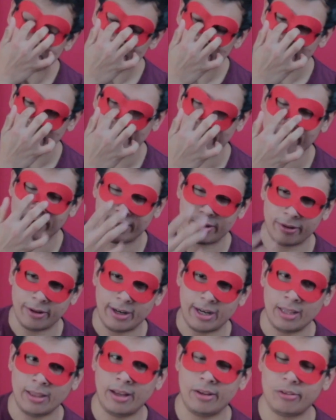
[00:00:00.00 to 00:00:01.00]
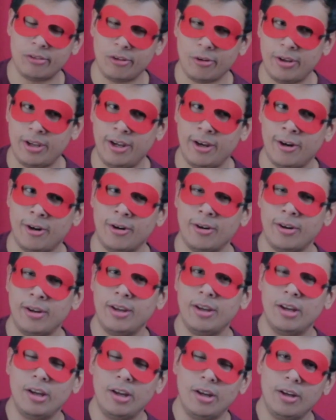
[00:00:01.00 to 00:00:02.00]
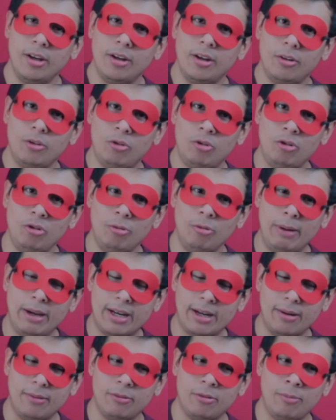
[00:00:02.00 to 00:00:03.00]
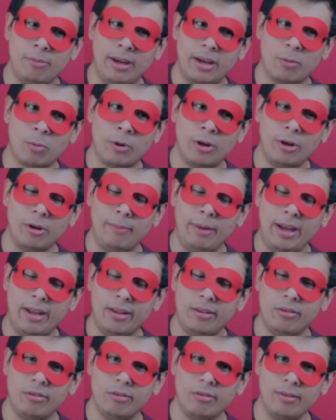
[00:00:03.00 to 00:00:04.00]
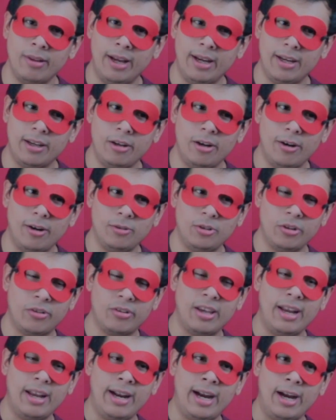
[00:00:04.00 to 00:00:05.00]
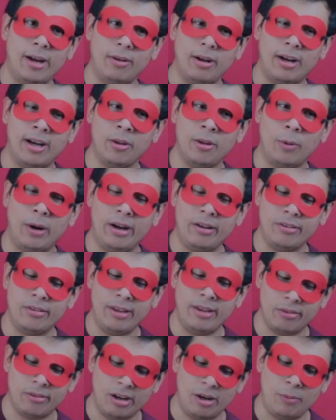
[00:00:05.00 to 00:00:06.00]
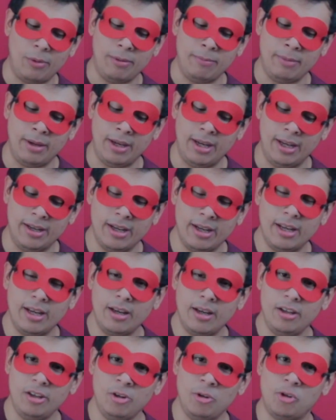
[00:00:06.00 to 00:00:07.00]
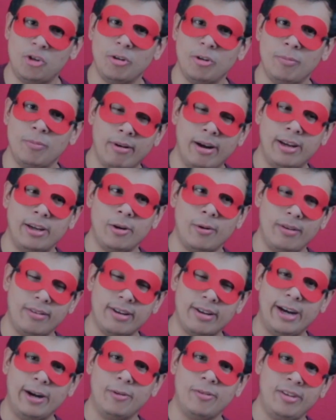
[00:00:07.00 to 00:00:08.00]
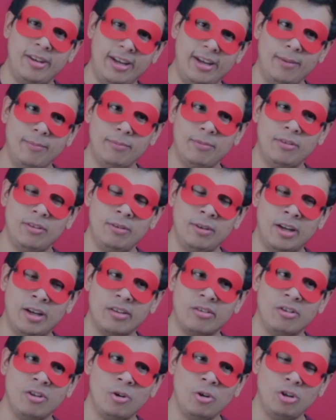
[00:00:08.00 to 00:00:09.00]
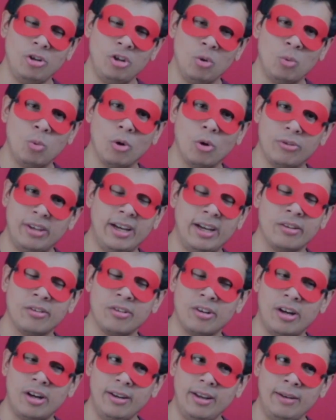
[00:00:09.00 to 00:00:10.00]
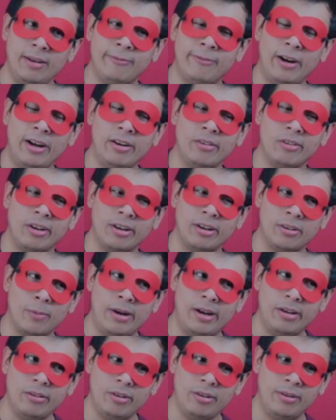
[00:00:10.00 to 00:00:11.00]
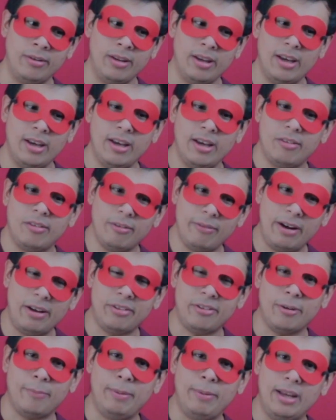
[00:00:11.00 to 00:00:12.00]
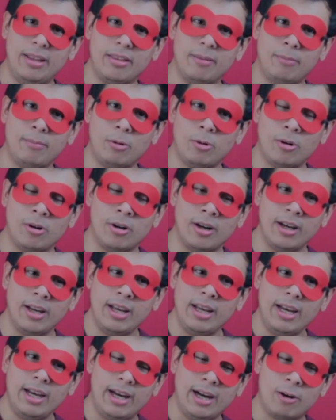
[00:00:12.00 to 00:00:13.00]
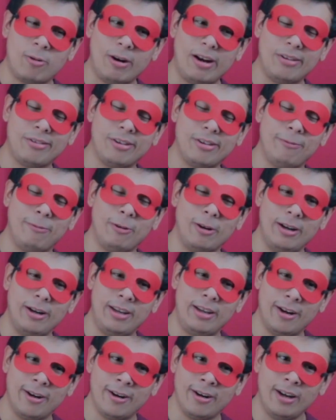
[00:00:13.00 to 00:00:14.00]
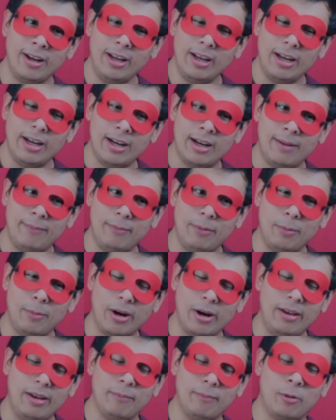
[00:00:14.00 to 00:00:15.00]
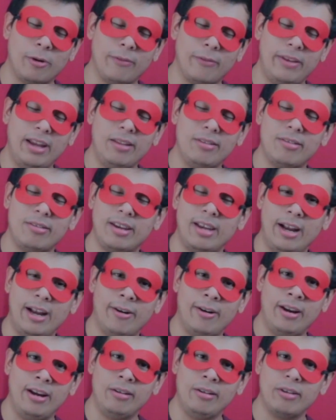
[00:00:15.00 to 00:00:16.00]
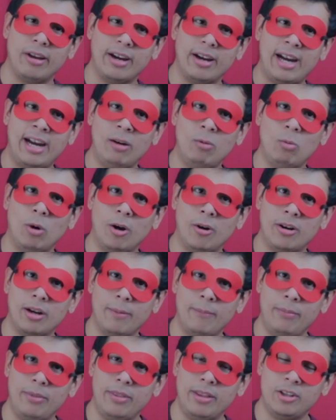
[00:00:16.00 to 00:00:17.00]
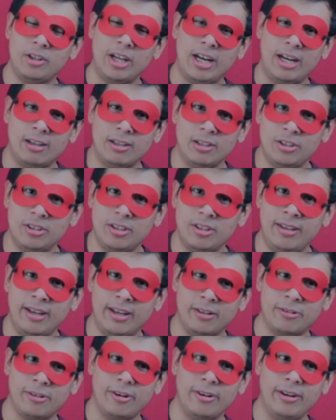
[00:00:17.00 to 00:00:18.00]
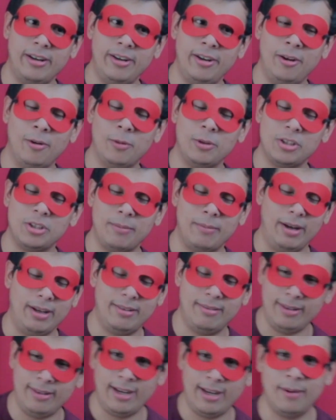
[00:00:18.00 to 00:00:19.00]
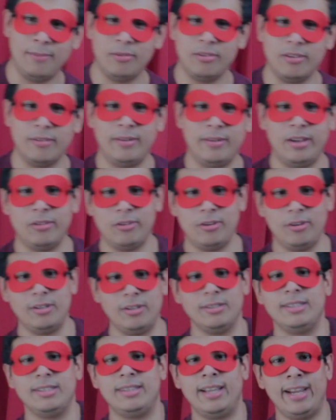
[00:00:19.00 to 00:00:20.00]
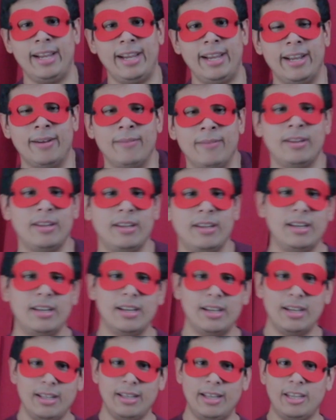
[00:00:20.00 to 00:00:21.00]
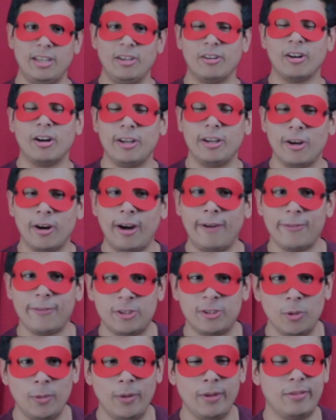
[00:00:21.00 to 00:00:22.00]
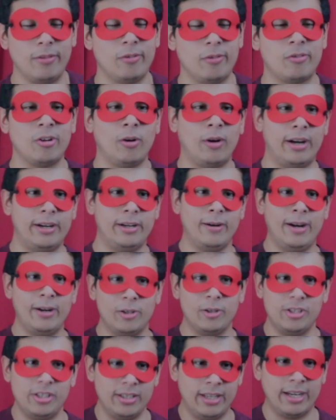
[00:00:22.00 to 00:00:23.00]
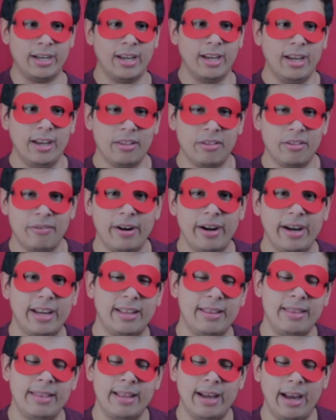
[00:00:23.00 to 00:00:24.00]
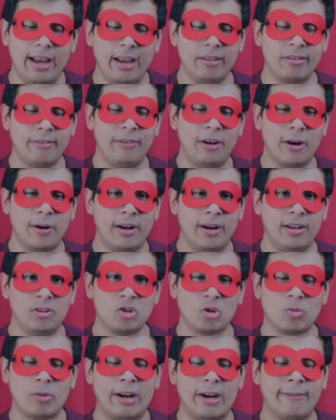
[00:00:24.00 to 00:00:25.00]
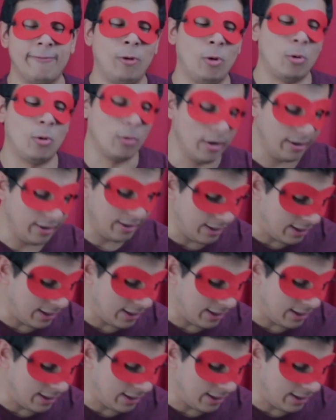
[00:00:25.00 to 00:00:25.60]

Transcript: And he's like, look, unless you're here to make real amends, like, you know, just get out. Otherwise, next time we meet, you should bring your entire team, because you will take us on and fight us like the rest. And Sylvester, being the more aggressive one here, the more the instigator, he's like, I welcome the challenge to take a turn on you, which I'm like, damn, Sylvester, damn. Like, you're off for 2 weeks, you're still on your energy. Like, it's a very direct forward